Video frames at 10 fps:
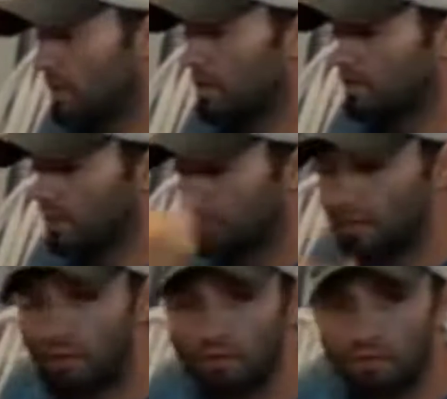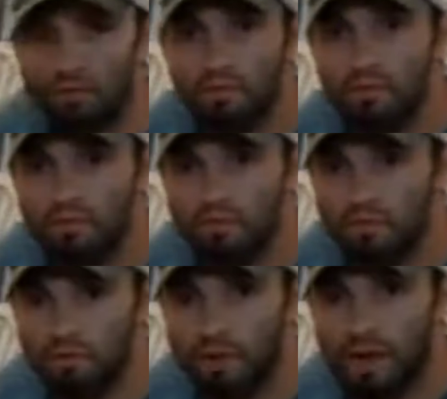I'll flip it over
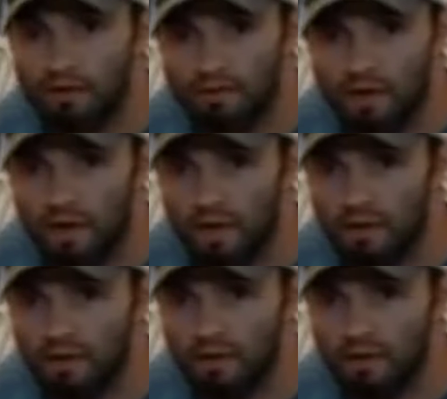to the back side.